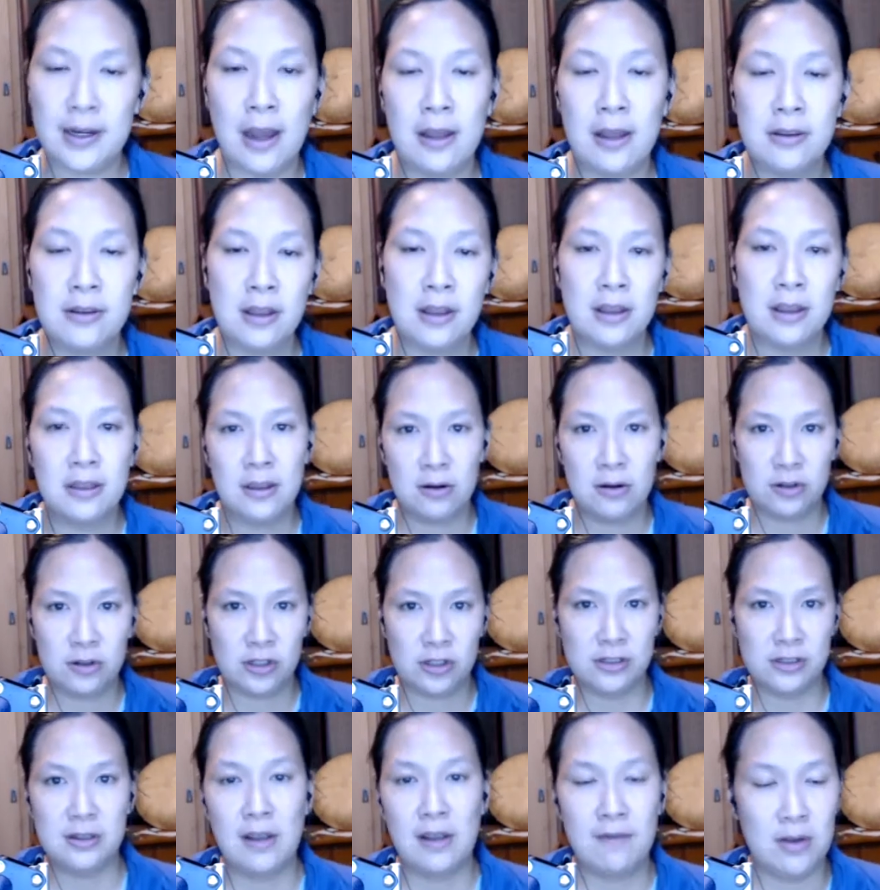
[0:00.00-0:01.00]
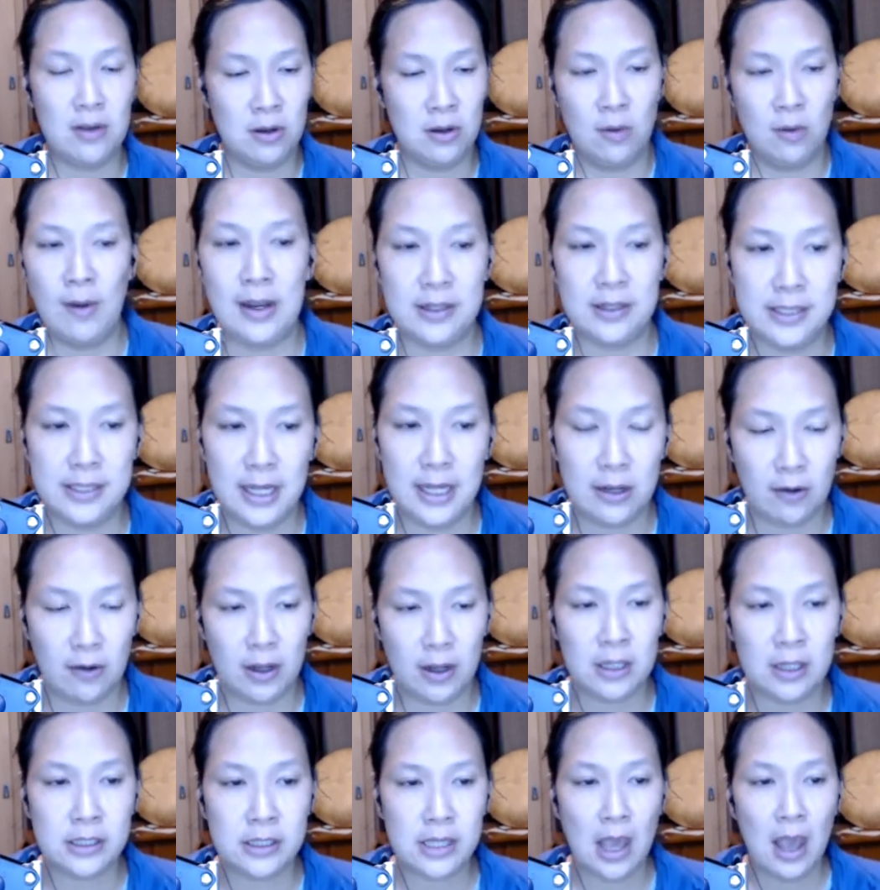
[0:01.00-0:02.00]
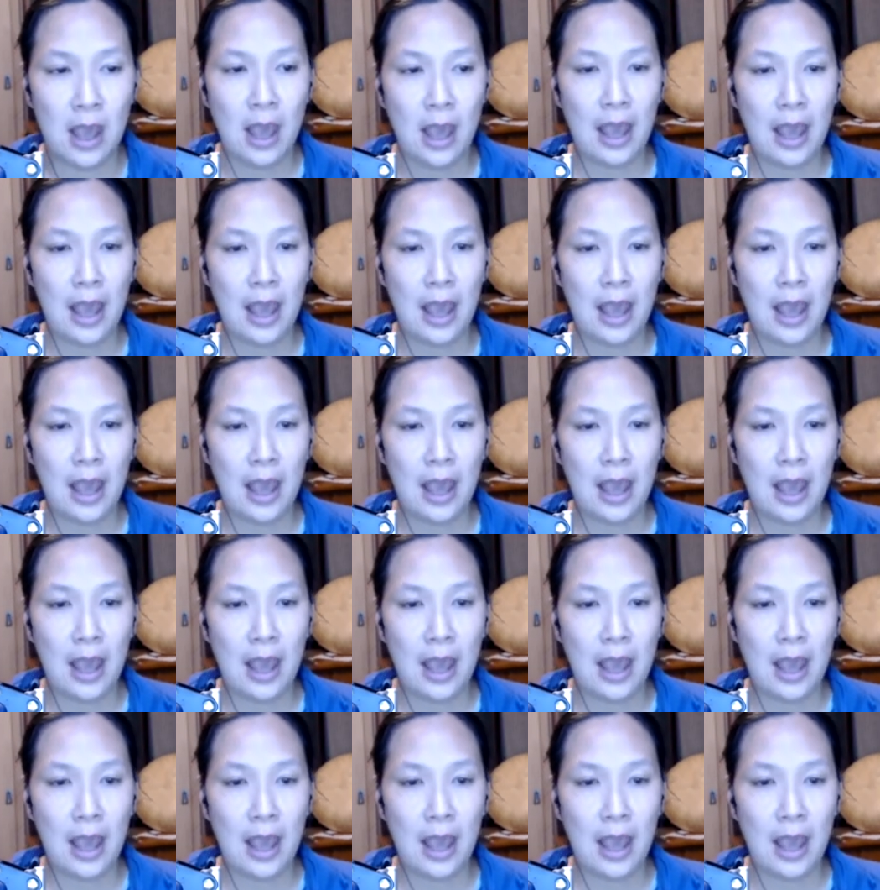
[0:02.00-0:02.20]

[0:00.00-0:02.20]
not that they're just giving you away secrets.